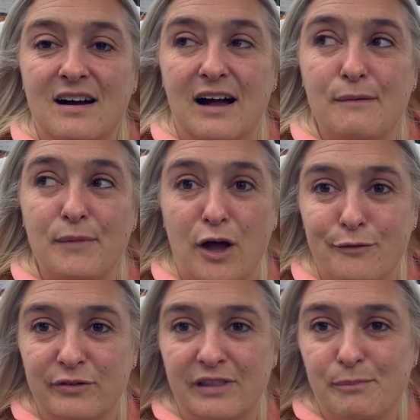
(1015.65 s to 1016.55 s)

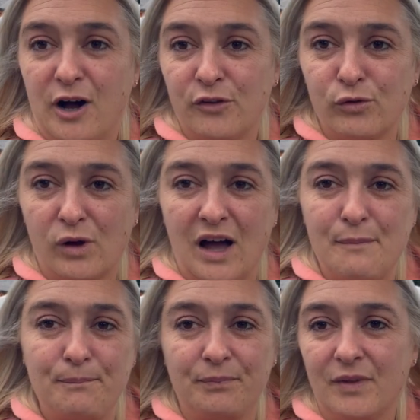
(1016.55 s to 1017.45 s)
Hopefully the parts will
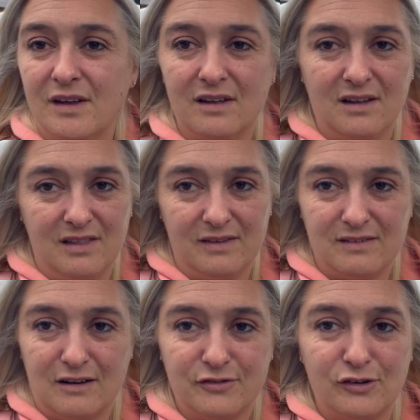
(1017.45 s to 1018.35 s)
come this
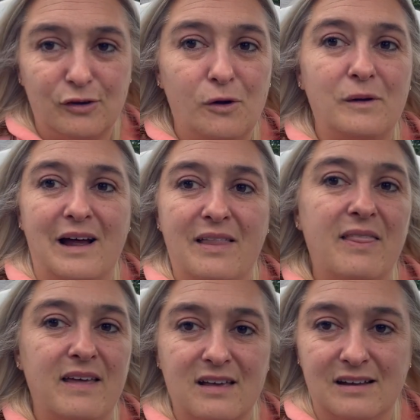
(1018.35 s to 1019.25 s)
afternoon and then
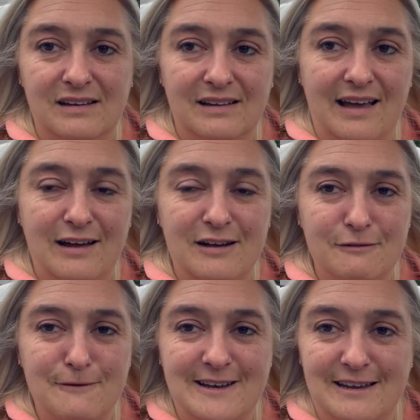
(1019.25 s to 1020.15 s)
they can get her
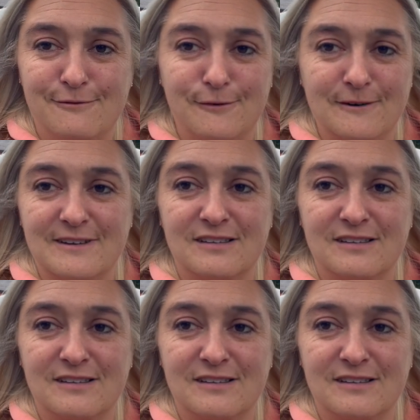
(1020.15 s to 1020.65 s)
ready for us,